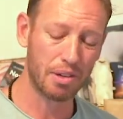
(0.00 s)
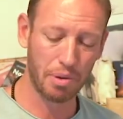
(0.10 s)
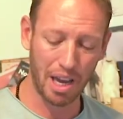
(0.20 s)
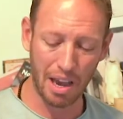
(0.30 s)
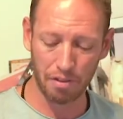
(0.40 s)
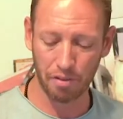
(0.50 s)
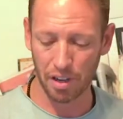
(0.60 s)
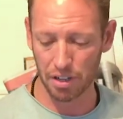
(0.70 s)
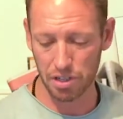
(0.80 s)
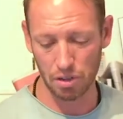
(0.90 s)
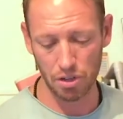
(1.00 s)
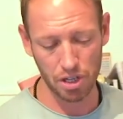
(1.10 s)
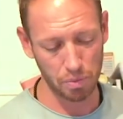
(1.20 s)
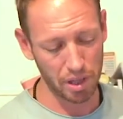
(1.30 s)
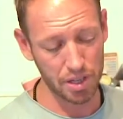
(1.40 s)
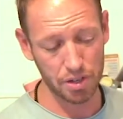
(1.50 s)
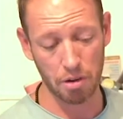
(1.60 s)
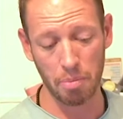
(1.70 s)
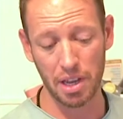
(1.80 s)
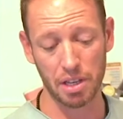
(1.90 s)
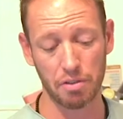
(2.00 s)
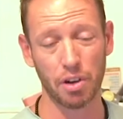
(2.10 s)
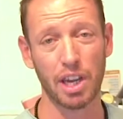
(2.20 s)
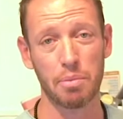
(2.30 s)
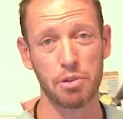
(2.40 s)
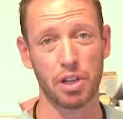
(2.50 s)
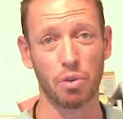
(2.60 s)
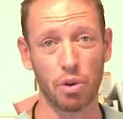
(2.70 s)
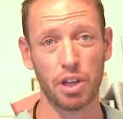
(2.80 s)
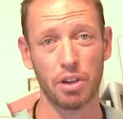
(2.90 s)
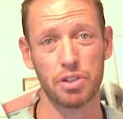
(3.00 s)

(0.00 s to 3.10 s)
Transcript: But I haven't found a solution where these are amazing for capturing audio.